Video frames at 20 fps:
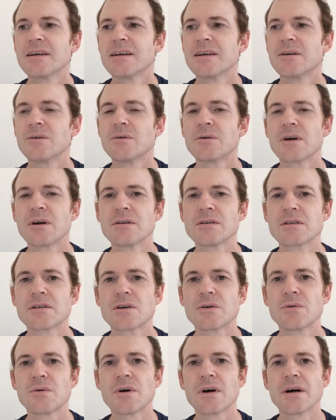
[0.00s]
it all goes
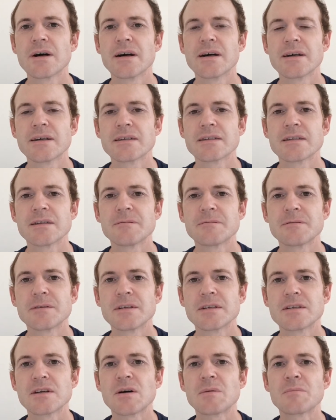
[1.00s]
quiet except for
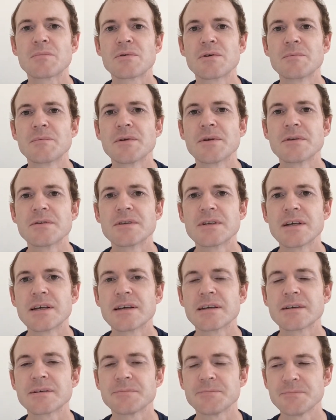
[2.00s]
this opera
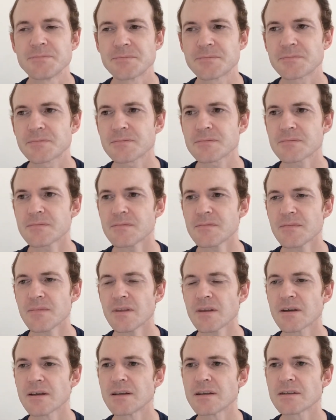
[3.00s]
music,
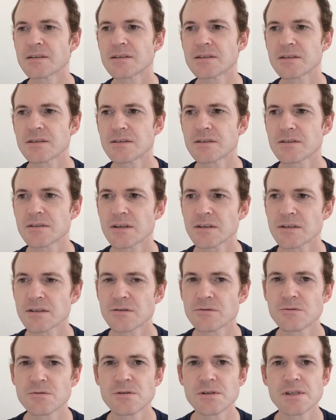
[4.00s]
and it's just such a
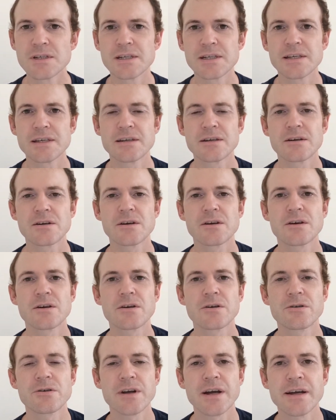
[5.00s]
really
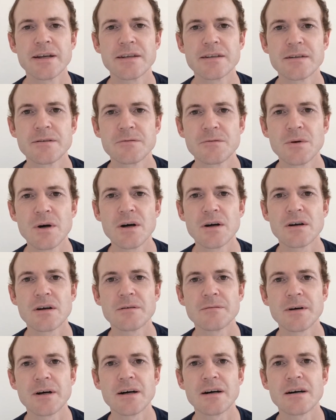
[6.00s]
creative work
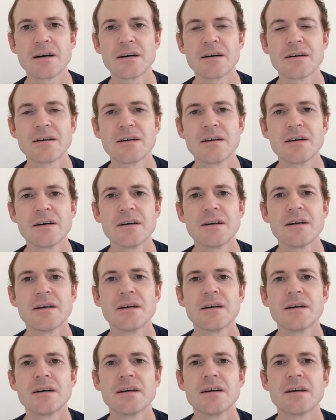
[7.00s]
of art.
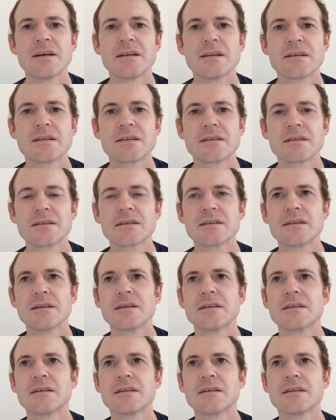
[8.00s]
It's